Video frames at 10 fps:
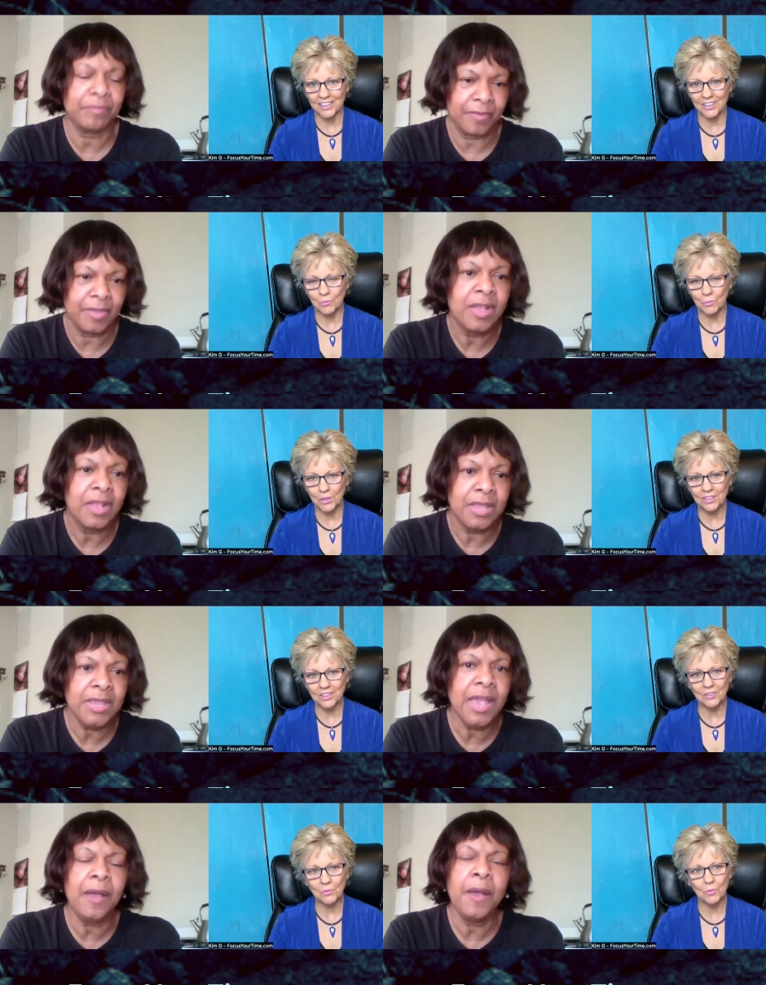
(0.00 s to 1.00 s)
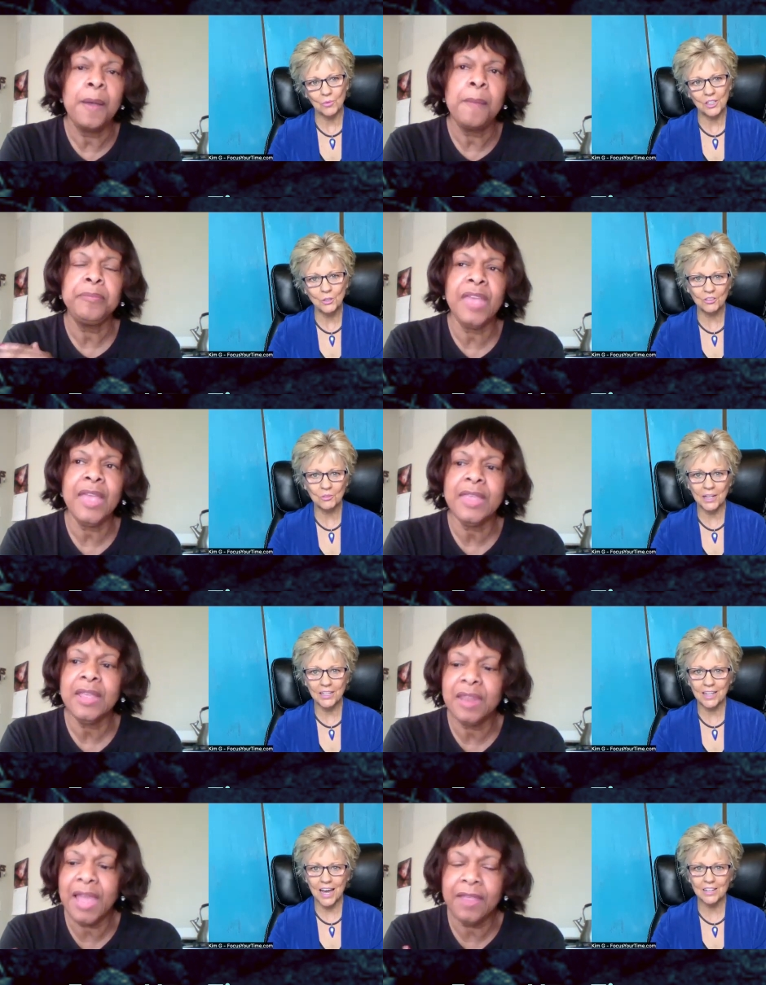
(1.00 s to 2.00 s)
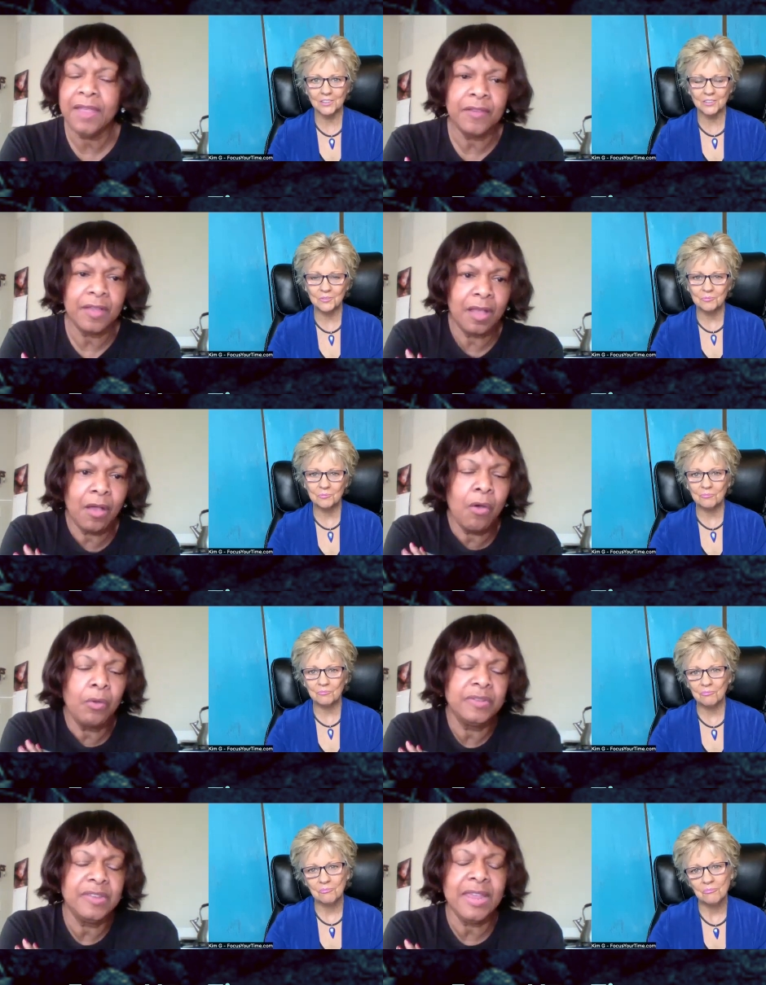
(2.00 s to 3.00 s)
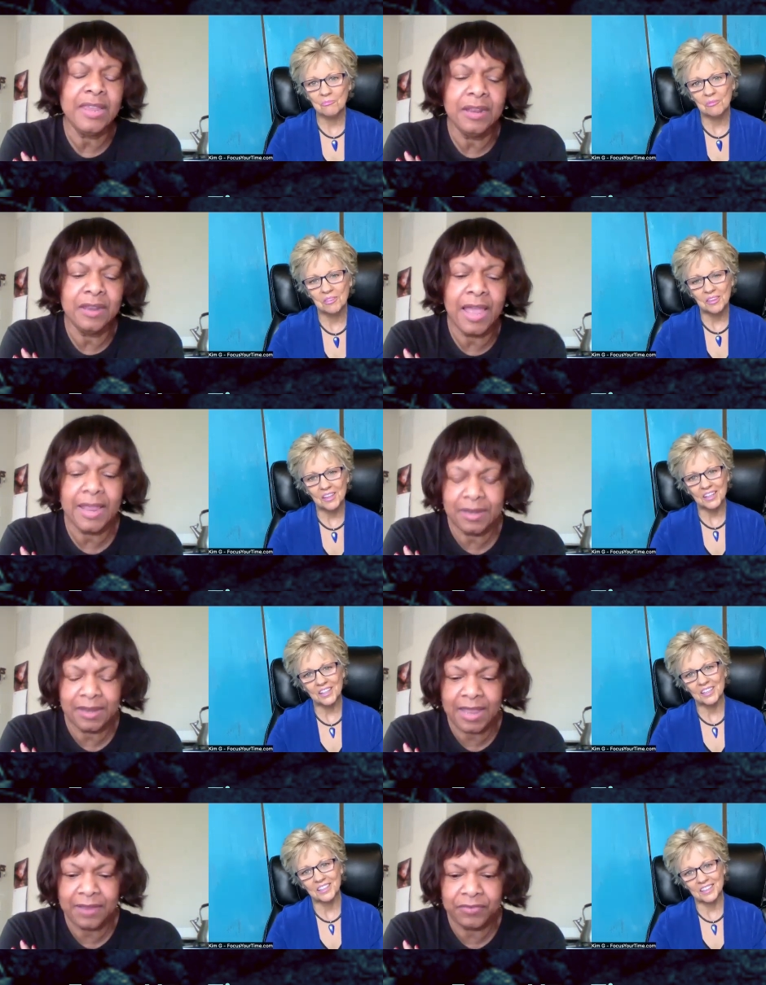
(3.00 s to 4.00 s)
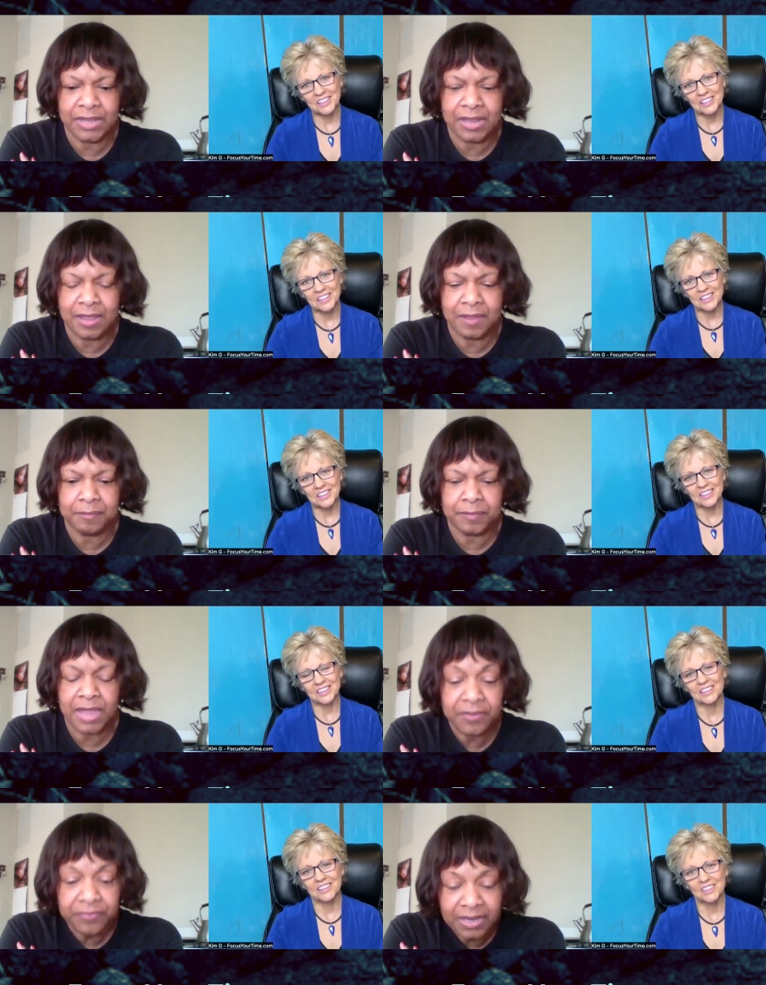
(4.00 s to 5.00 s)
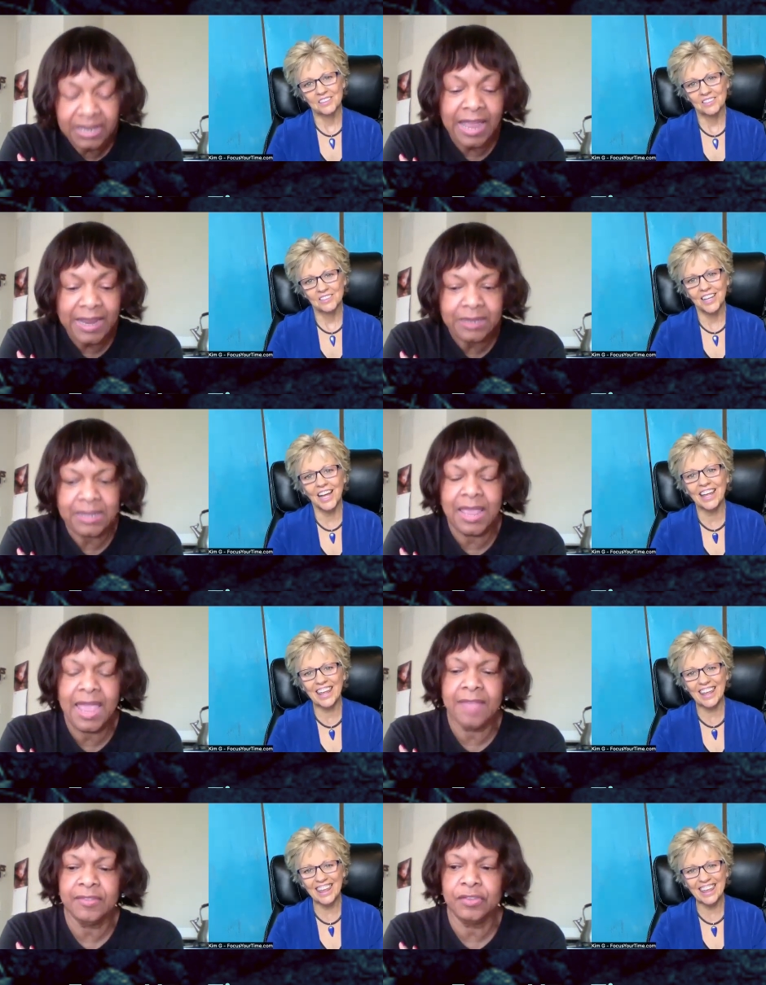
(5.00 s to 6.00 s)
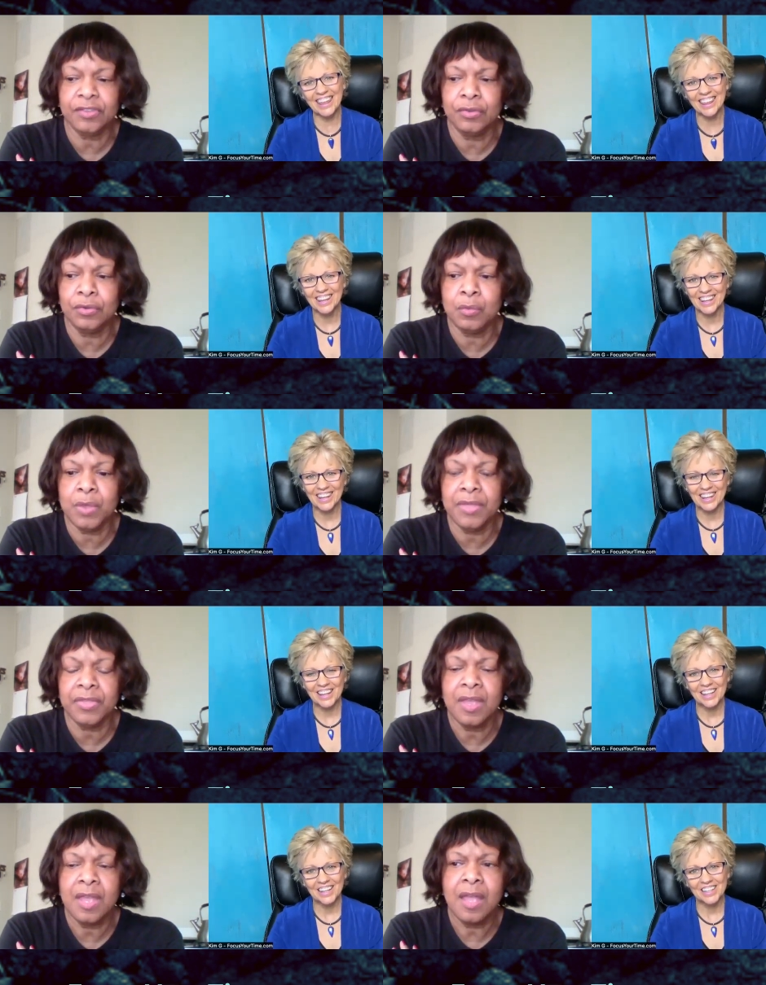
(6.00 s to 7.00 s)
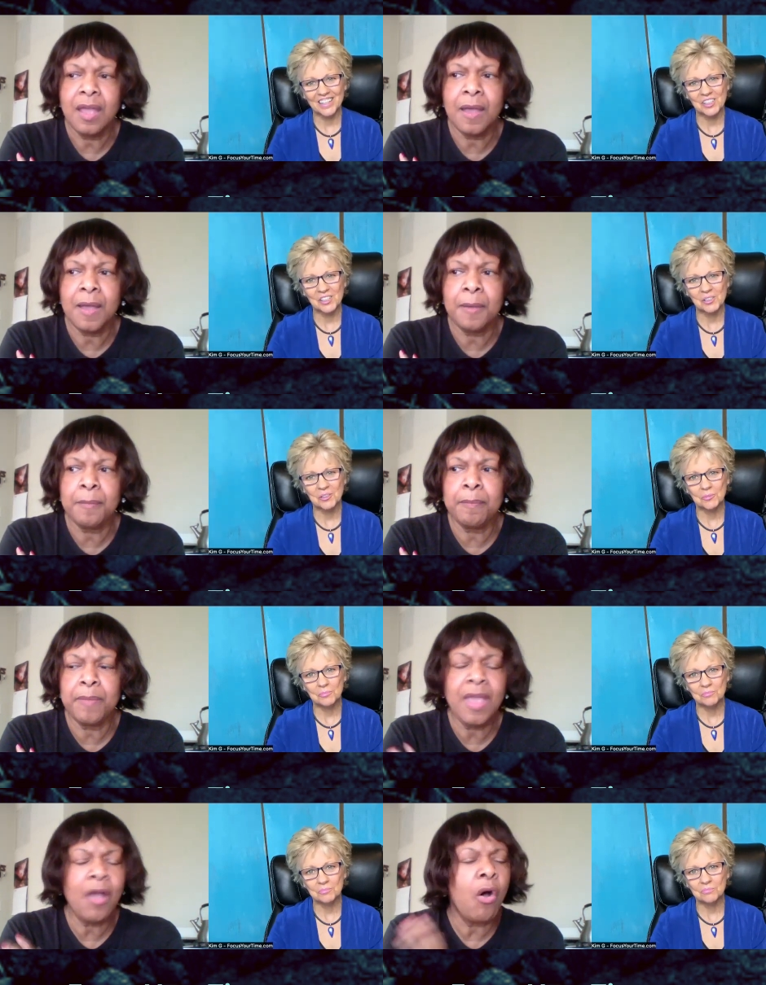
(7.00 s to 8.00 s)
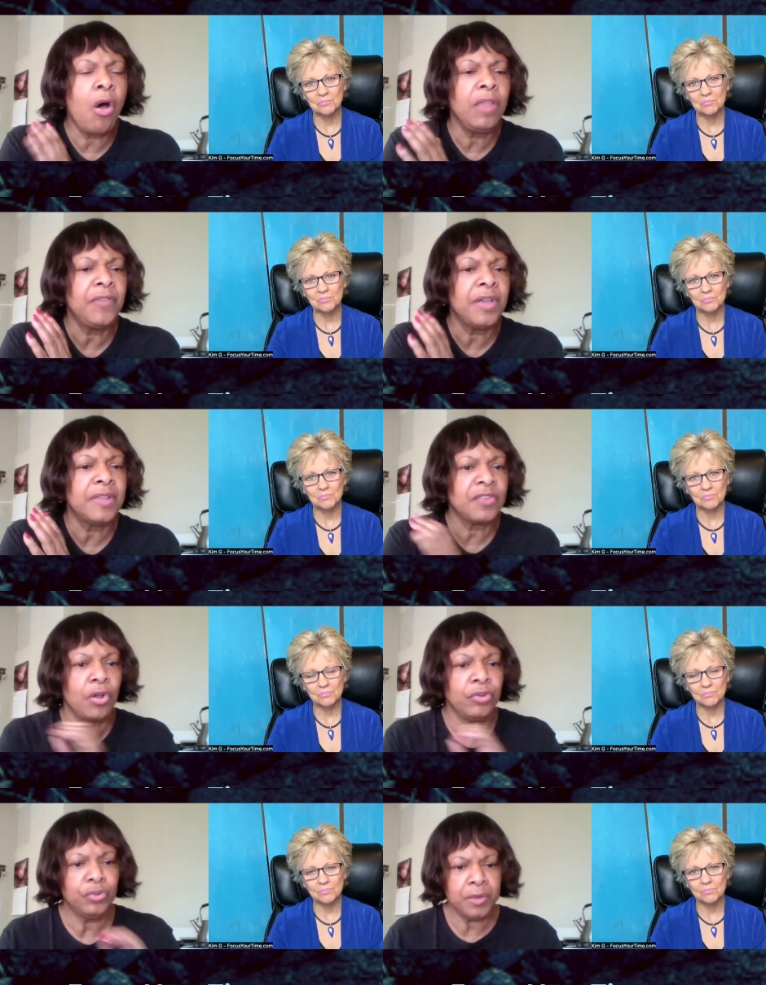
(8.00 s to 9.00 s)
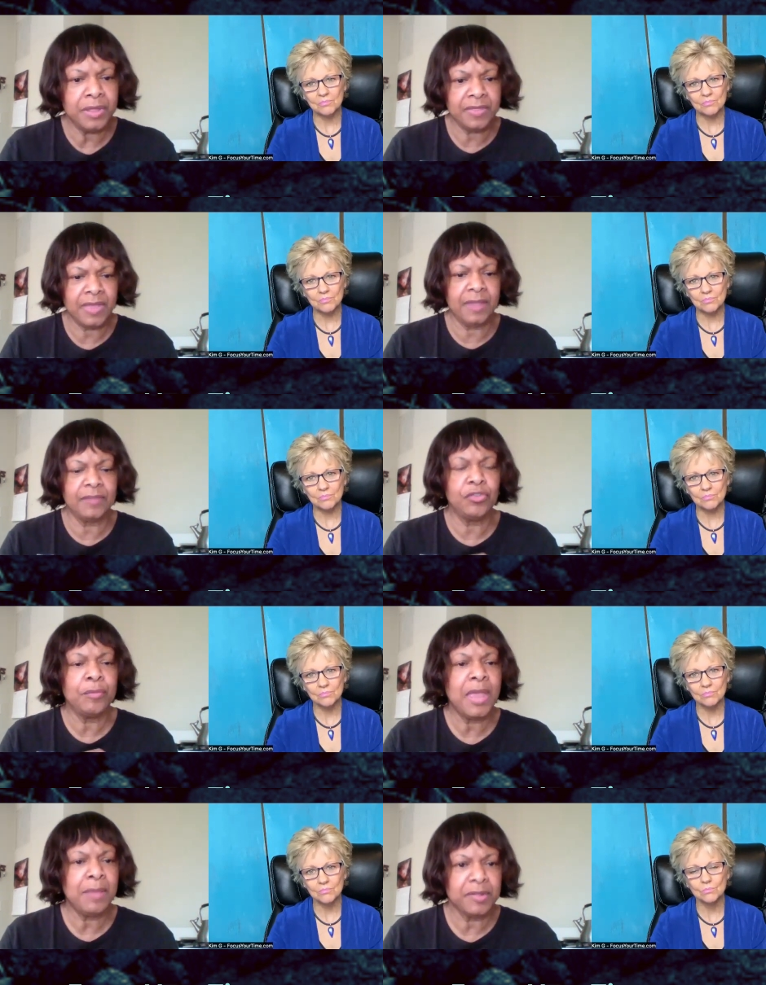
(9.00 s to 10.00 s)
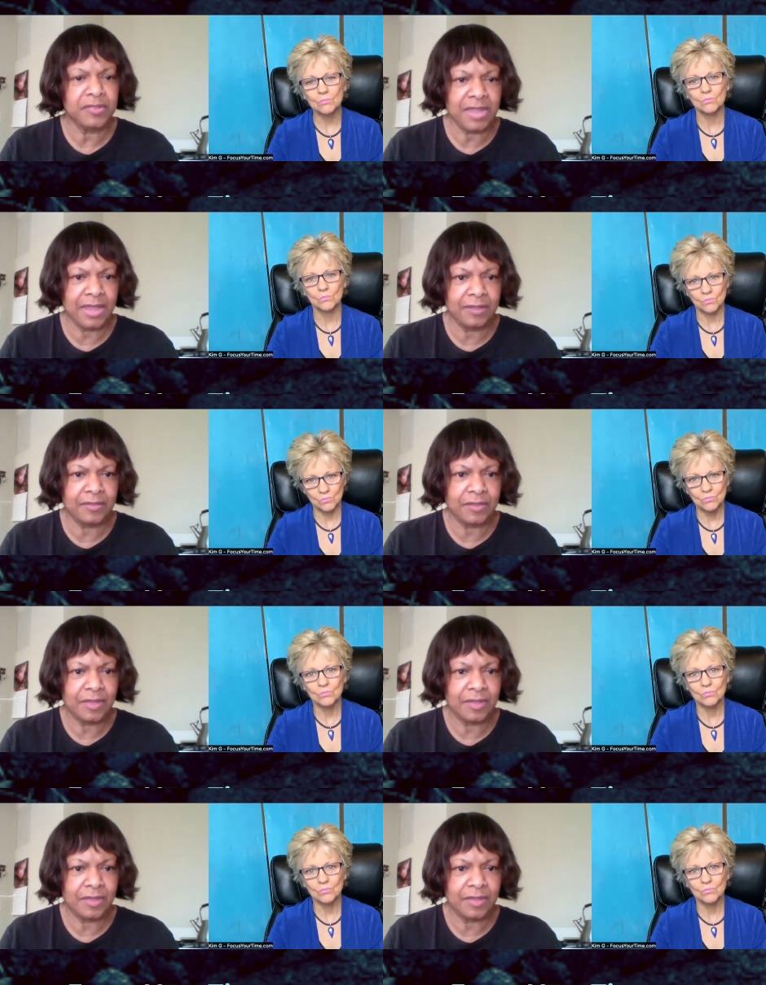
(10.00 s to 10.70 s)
Speaker 1: What?
Speaker 2: Yeah.
Speaker 1: Can you
Speaker 2: taking explain light, that? Oh, taking light lightly, life lightly has to do with um, all of us are doing things. You make mistakes.